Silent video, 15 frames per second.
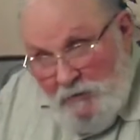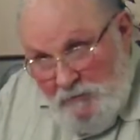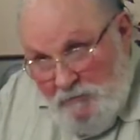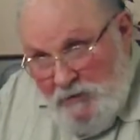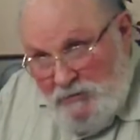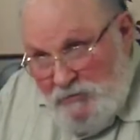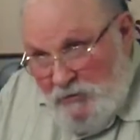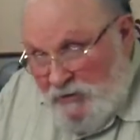well,
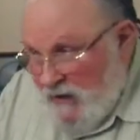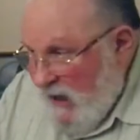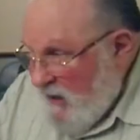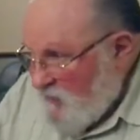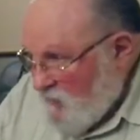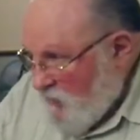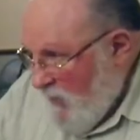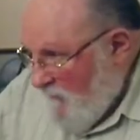we're told,
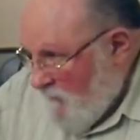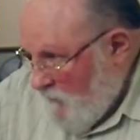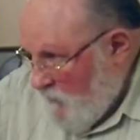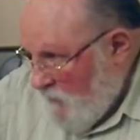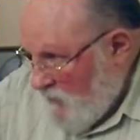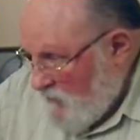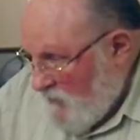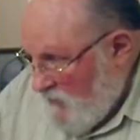cast off the
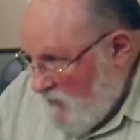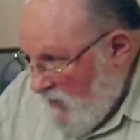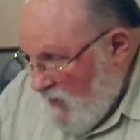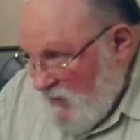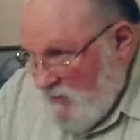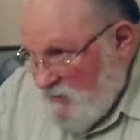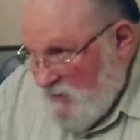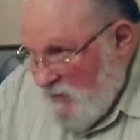works of darkness.